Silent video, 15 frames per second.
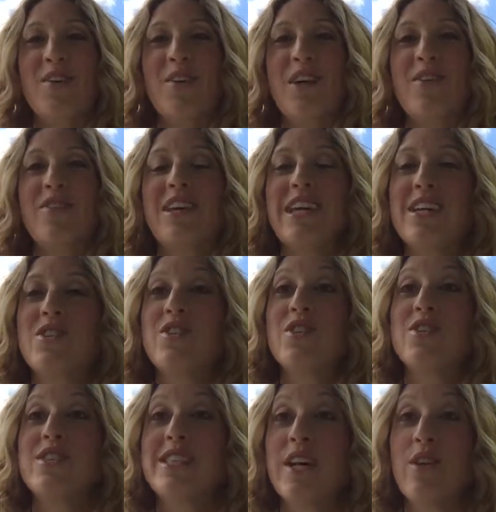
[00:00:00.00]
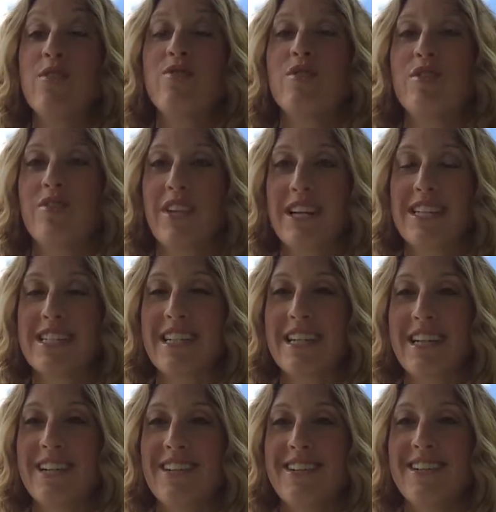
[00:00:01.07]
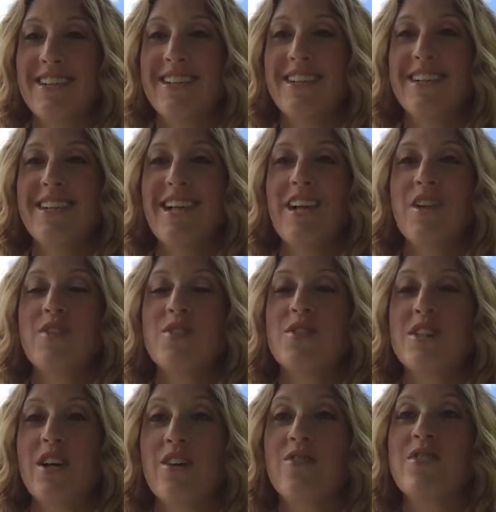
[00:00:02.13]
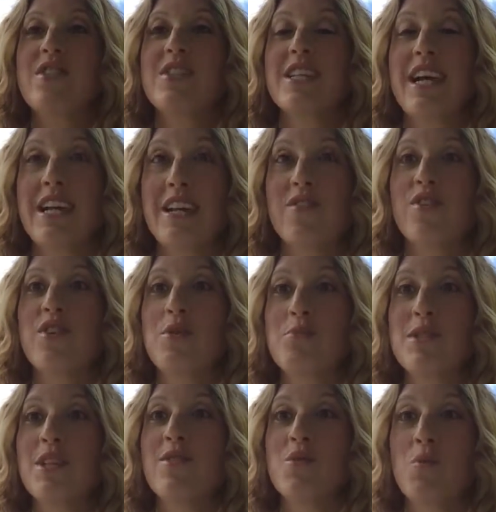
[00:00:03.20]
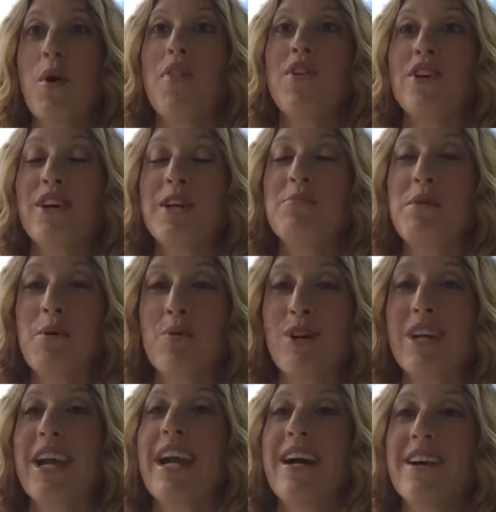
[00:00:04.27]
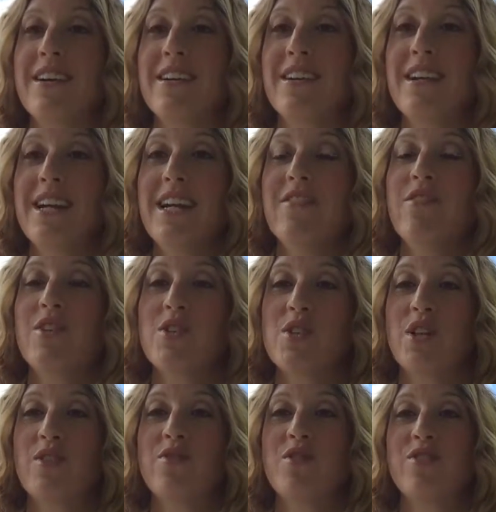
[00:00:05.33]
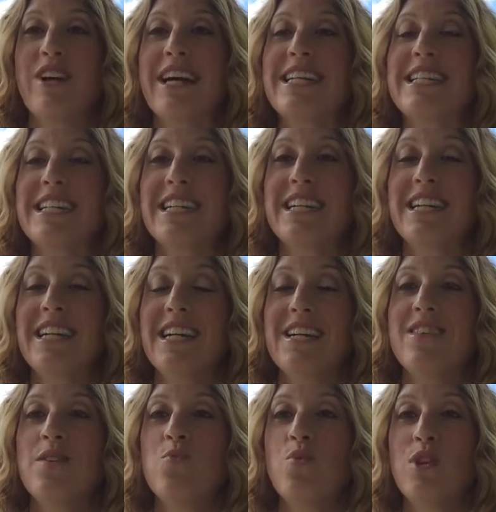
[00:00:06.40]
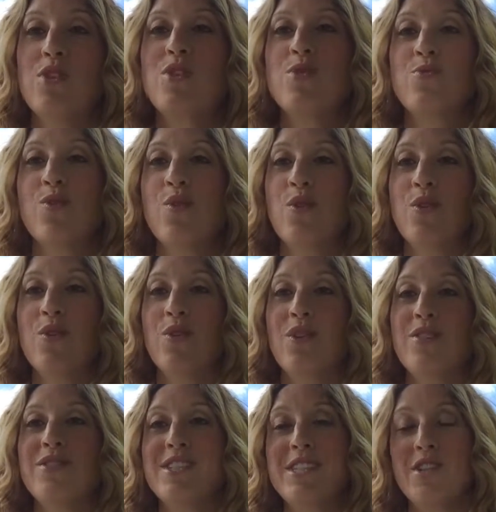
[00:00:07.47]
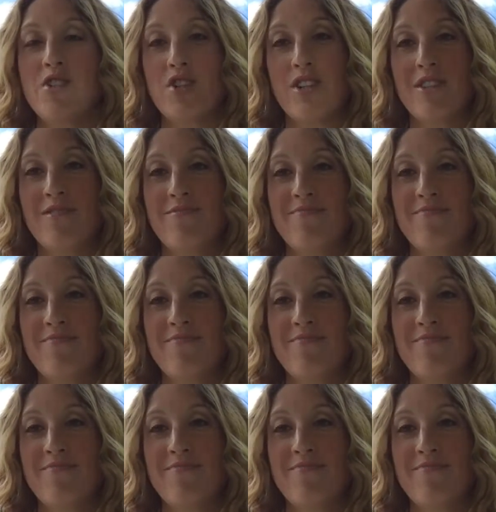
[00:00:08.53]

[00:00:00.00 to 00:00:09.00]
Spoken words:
If kids are self-reflecting, self-deciding for themselves what they're going to be working on, if they're self-directed, then what's the role of a teacher?